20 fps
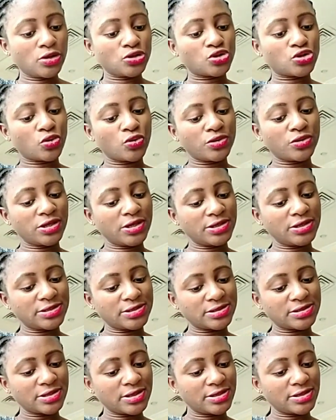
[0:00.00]
So
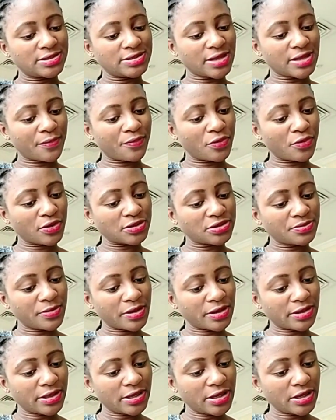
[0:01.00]
this is
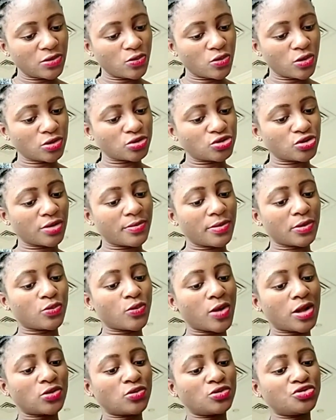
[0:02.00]
approximately equal to about
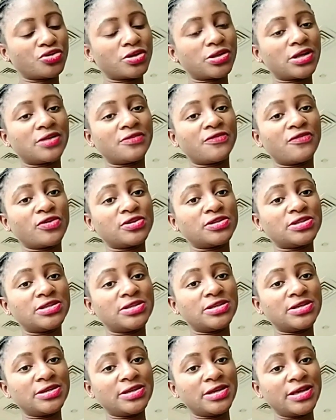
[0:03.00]

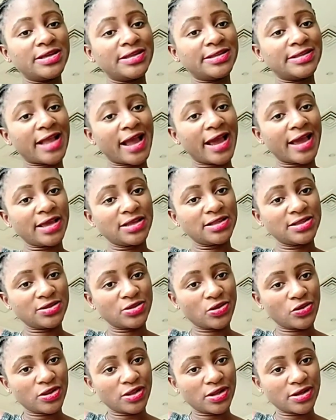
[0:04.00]

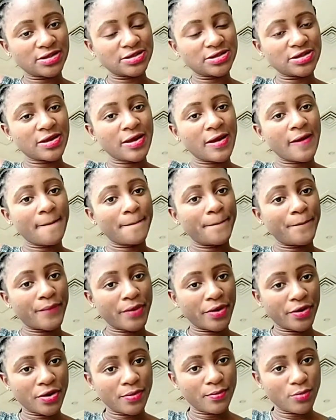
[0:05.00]
$149
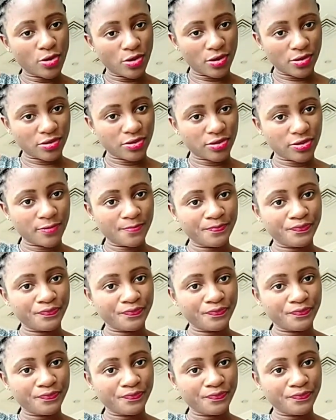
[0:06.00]
per month.